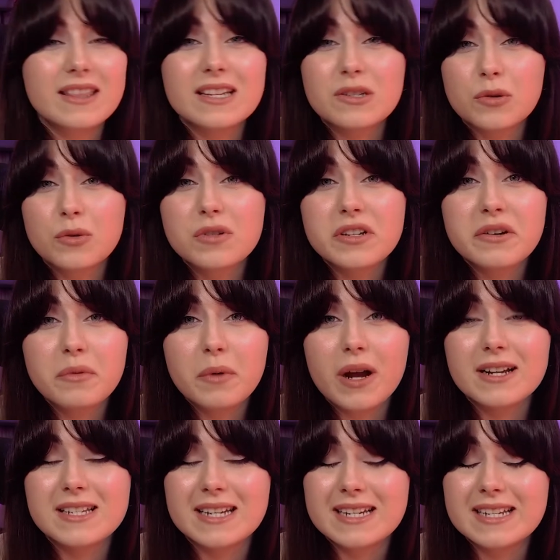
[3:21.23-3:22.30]
also
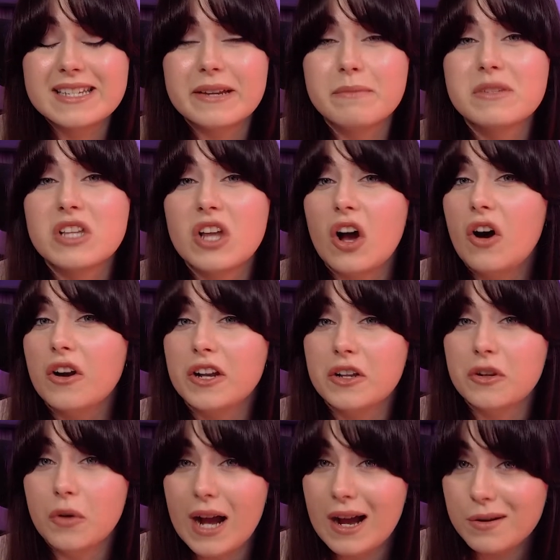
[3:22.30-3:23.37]
works in sims that aren't in
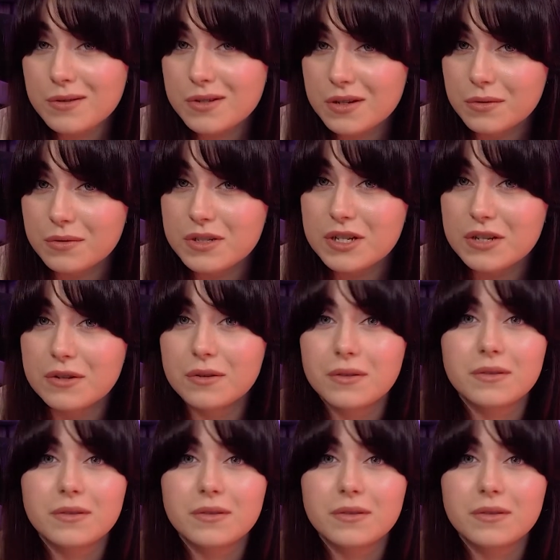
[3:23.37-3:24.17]
your household too.